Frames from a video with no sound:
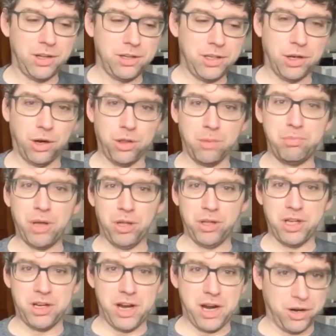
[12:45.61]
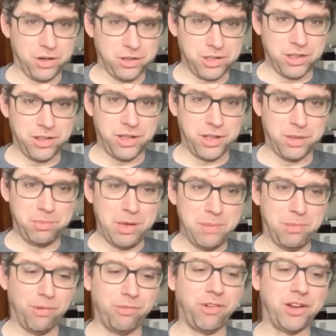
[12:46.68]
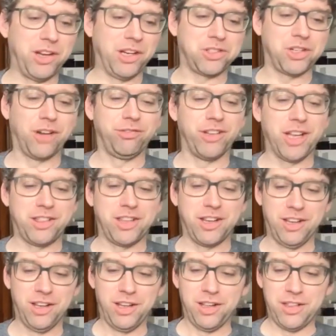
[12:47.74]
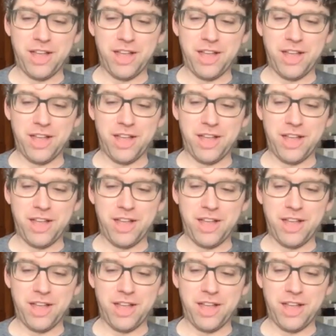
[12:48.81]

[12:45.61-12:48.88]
you know, the billionaires and the people funding stuff like the